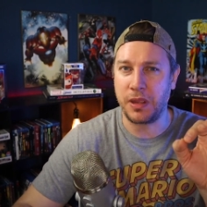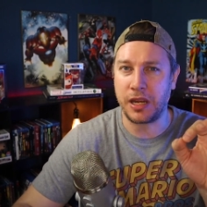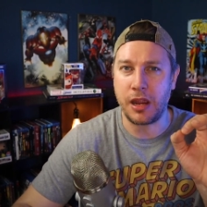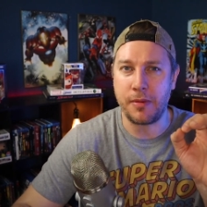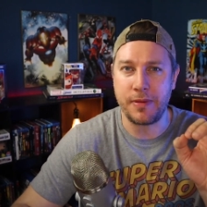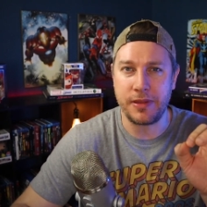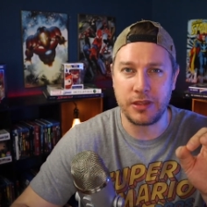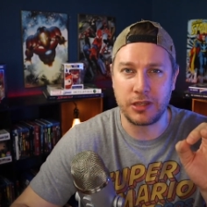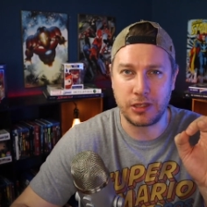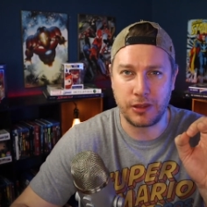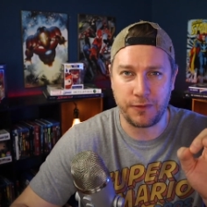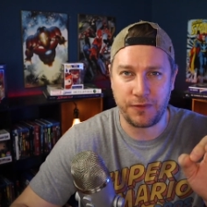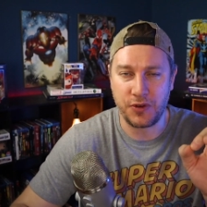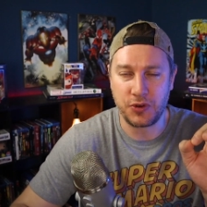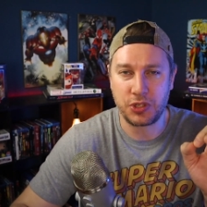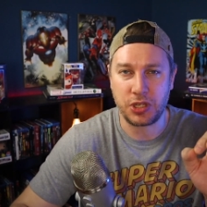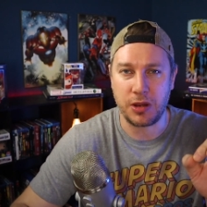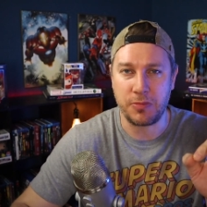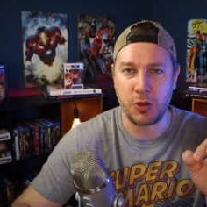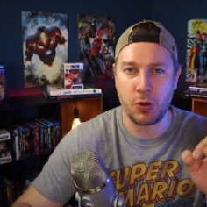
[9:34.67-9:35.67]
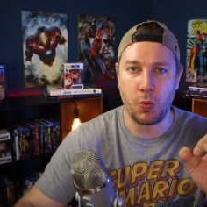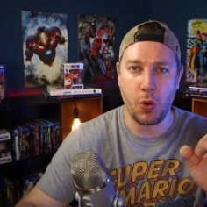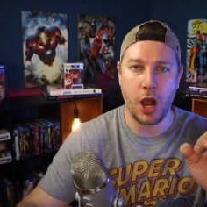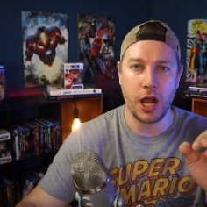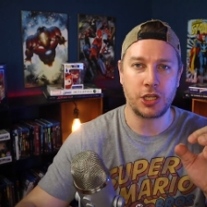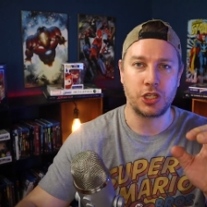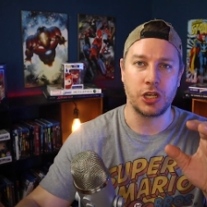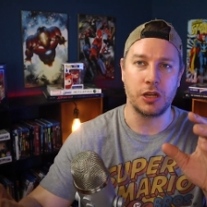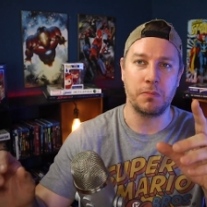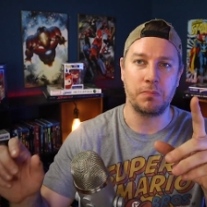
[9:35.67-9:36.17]
pick up on this the first time you
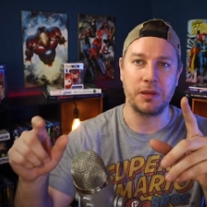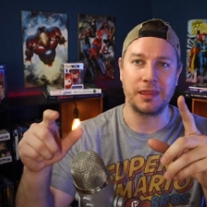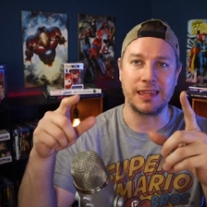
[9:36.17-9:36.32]
watch it,